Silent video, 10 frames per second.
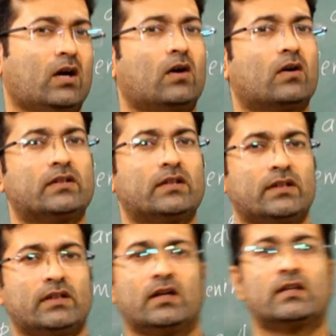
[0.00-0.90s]
or
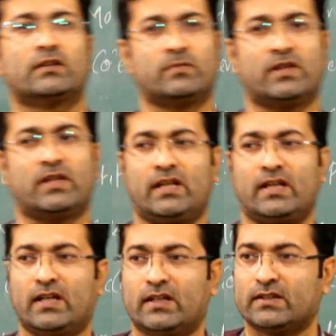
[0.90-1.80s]
the earth
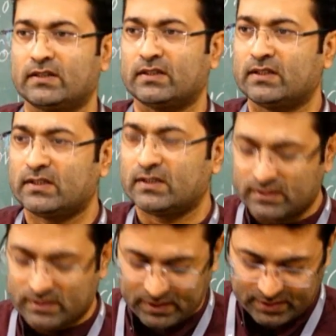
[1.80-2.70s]
material,
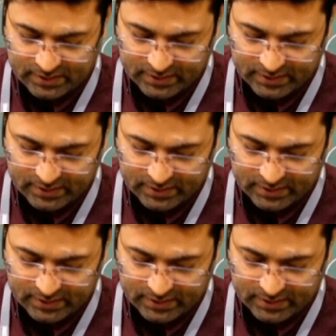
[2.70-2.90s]
right?